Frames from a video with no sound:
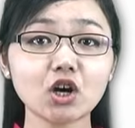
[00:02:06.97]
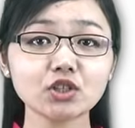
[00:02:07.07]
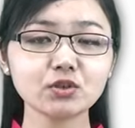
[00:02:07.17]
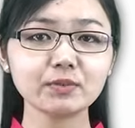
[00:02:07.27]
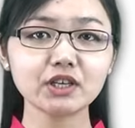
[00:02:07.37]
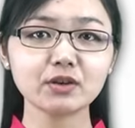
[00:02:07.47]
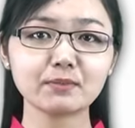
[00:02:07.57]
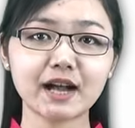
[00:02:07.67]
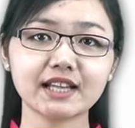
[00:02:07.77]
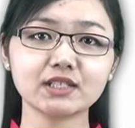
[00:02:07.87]
also be
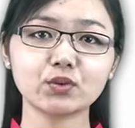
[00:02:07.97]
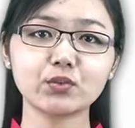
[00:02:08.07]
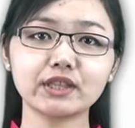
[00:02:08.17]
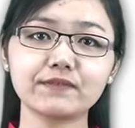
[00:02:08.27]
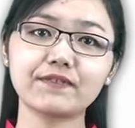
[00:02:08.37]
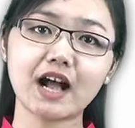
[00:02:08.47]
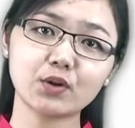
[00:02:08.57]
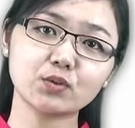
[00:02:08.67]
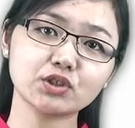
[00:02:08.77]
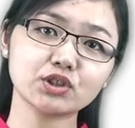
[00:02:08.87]
combined with
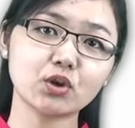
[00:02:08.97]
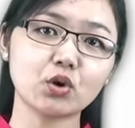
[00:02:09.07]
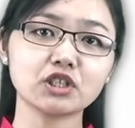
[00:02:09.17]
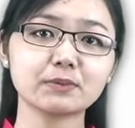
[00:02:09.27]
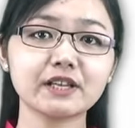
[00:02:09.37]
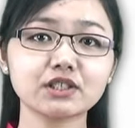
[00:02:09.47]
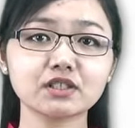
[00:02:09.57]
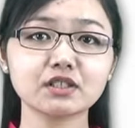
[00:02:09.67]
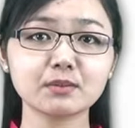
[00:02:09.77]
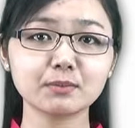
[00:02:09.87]
vowels or
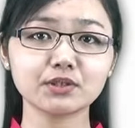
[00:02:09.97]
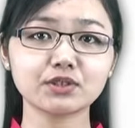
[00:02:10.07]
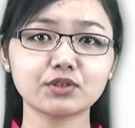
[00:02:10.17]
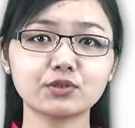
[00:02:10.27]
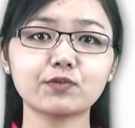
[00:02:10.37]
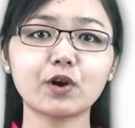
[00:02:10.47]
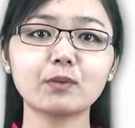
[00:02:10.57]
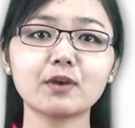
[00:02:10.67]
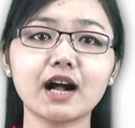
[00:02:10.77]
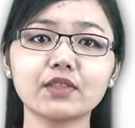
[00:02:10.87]
special symbols to
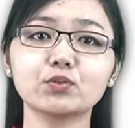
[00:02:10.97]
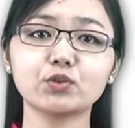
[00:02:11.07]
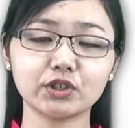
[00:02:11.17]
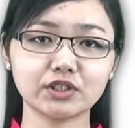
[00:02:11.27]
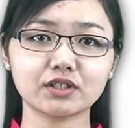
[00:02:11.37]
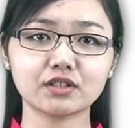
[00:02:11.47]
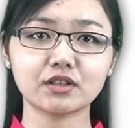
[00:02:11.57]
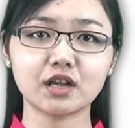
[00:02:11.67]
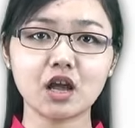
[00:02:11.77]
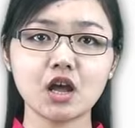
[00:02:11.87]
form other words.
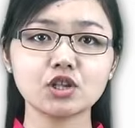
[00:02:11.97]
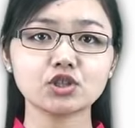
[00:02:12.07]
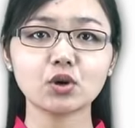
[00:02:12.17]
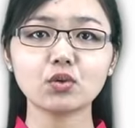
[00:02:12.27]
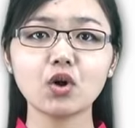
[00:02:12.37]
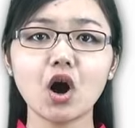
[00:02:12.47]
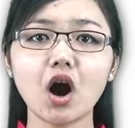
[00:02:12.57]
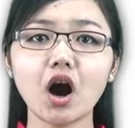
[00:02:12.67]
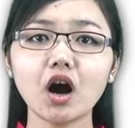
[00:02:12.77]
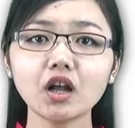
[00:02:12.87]
So
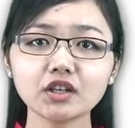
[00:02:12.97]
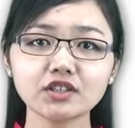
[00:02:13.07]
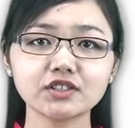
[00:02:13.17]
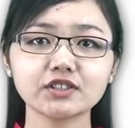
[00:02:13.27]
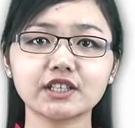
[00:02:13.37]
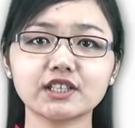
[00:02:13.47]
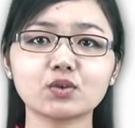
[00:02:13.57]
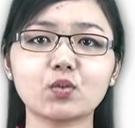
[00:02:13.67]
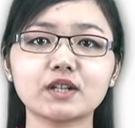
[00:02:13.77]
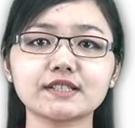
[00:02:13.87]
all
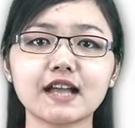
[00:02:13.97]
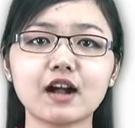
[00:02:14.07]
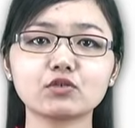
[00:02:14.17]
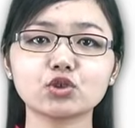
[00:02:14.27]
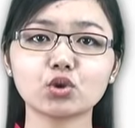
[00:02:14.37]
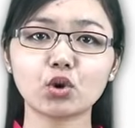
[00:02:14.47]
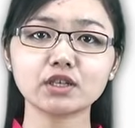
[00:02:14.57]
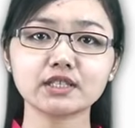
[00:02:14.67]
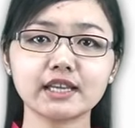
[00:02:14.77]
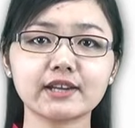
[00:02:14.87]
consonants will sound
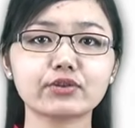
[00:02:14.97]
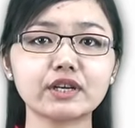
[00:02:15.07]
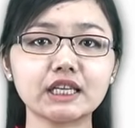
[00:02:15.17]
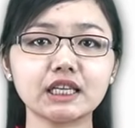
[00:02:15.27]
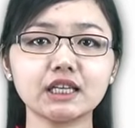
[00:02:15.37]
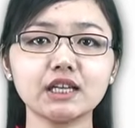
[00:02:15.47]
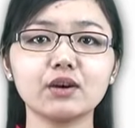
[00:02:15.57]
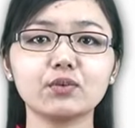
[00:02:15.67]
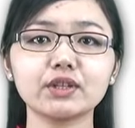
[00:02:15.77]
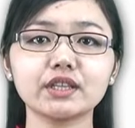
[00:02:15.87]
short and creaky
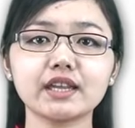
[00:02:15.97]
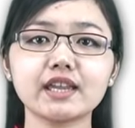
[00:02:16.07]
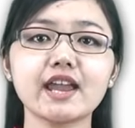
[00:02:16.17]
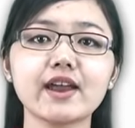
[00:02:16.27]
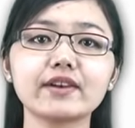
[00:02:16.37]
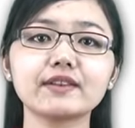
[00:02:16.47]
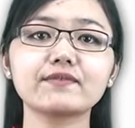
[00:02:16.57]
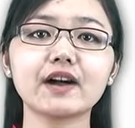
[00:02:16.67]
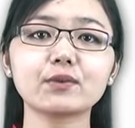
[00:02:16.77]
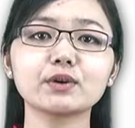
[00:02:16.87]
with the
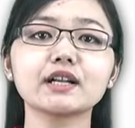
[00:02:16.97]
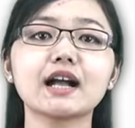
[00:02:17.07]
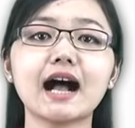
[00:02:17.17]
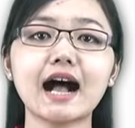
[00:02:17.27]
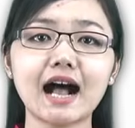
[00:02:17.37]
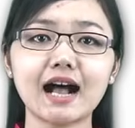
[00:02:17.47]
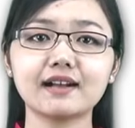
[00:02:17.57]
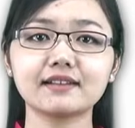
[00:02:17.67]
inherent vowel A.